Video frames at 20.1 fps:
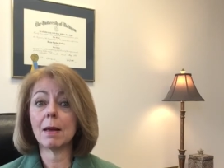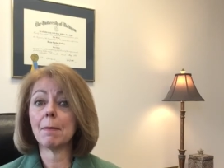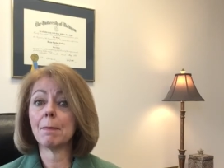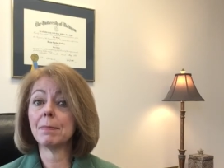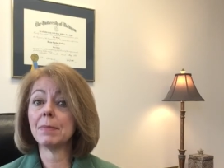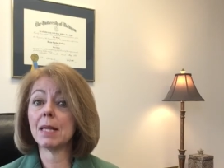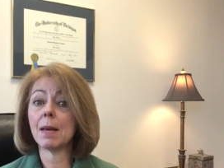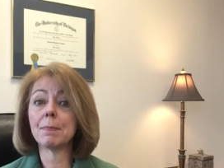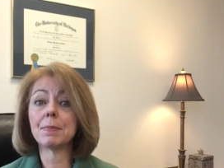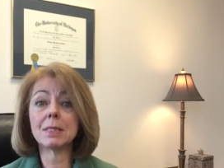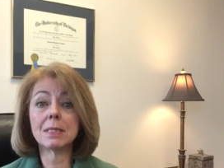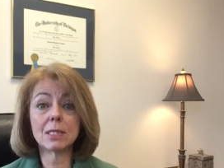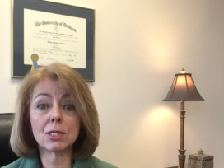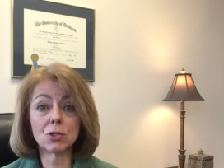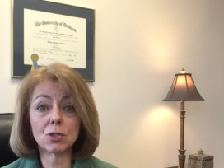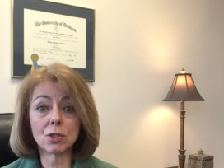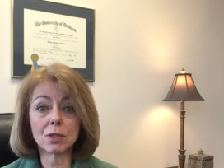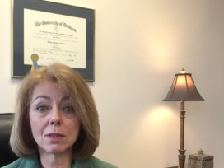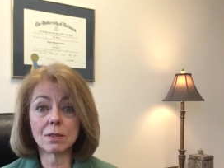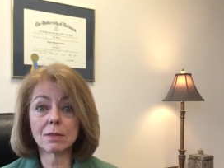
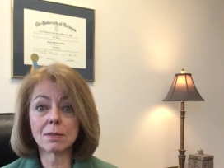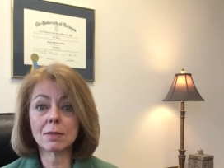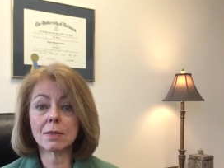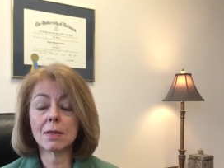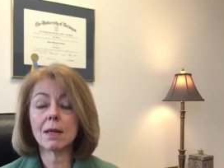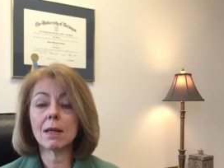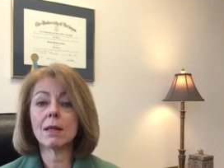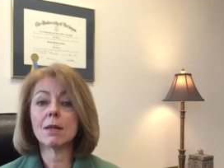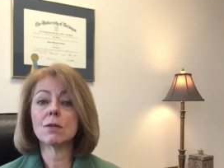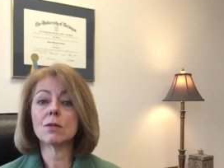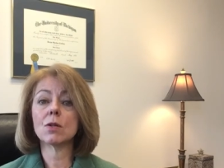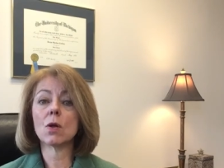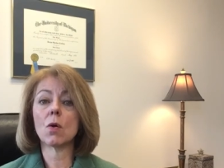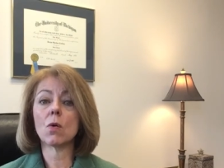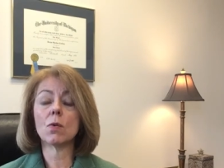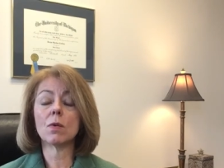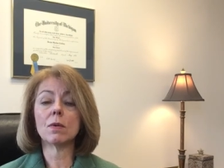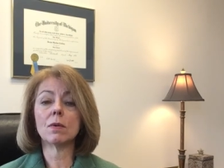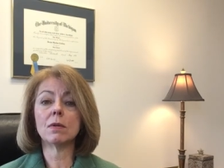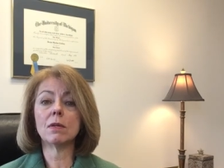depositions.
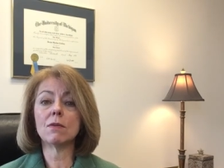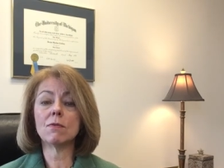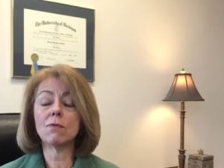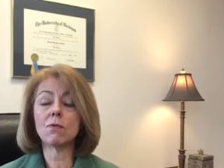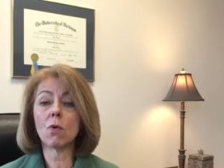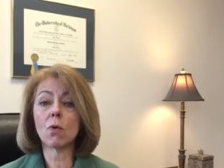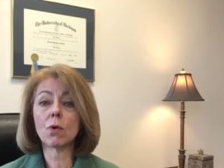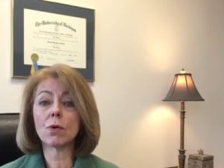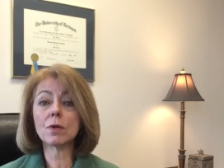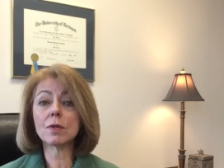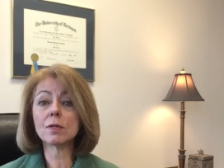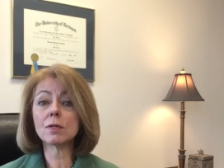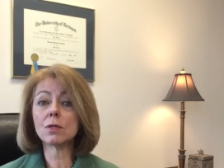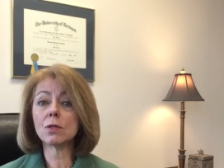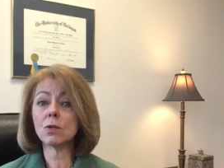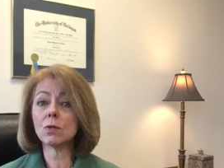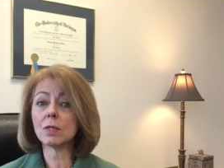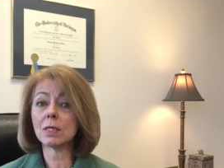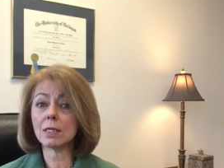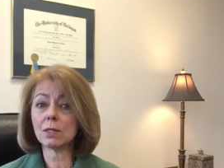So divorce
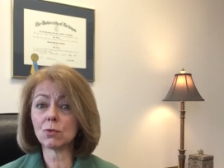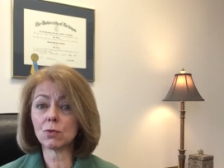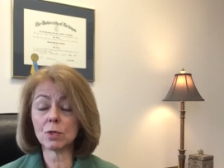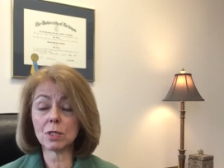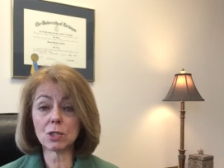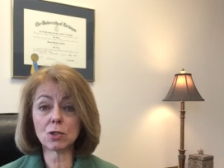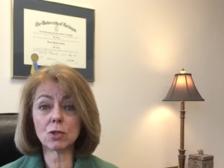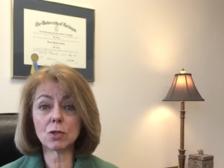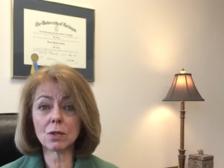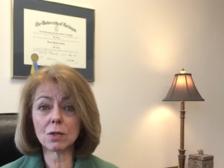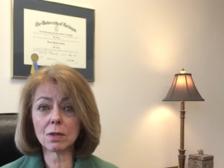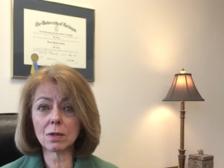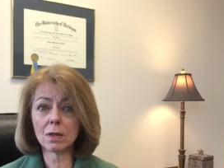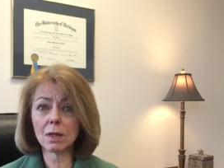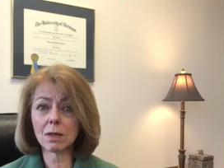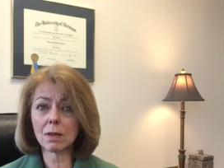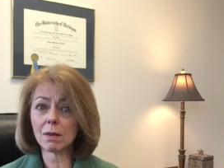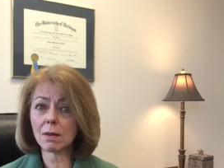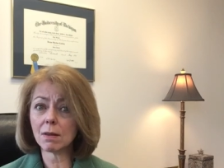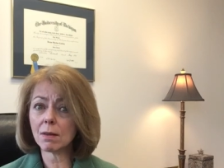using traditional
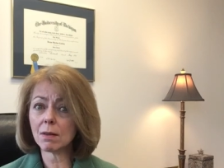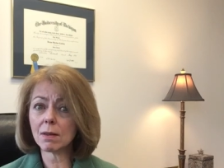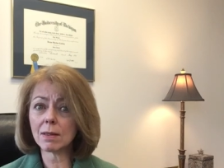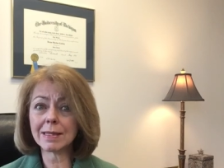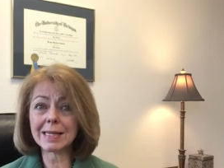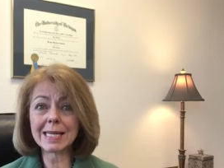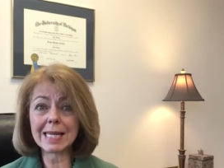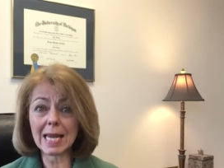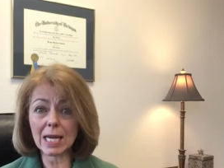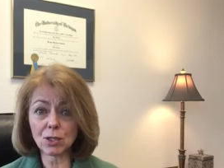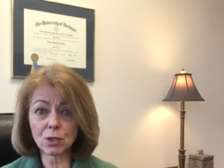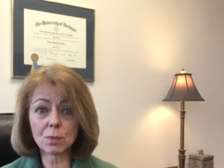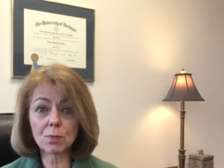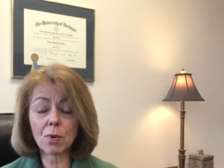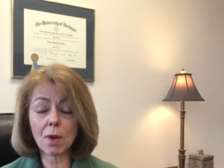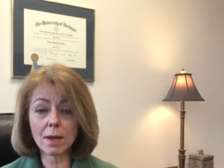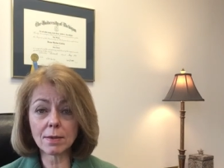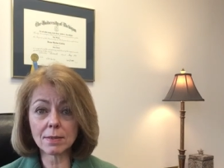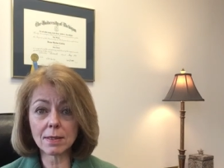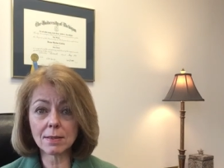litigation
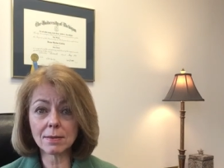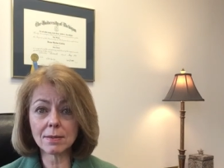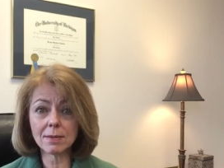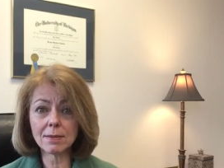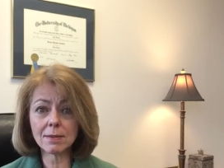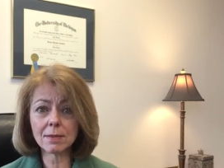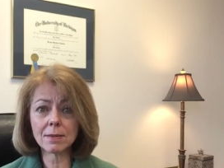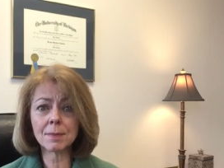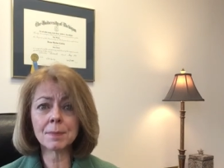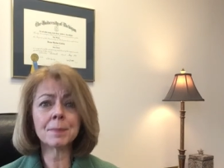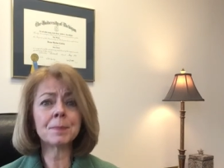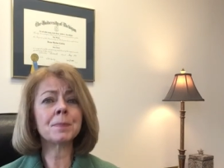processes